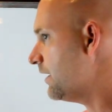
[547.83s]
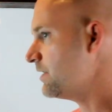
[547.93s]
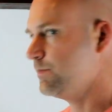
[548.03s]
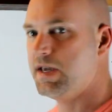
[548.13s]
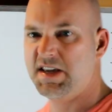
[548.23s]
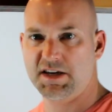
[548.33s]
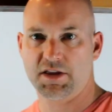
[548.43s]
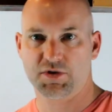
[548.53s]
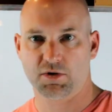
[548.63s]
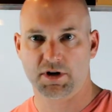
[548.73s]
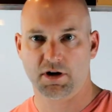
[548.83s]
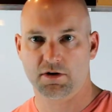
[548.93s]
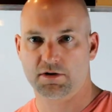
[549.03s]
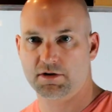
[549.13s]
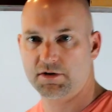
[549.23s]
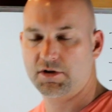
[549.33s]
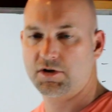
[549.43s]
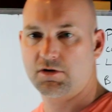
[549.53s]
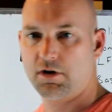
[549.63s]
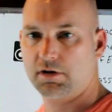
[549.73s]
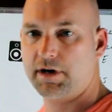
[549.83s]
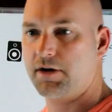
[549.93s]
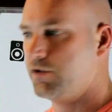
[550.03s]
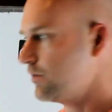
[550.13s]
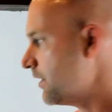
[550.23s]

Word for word: it's peaking at 30 hertz. So you crawl around on the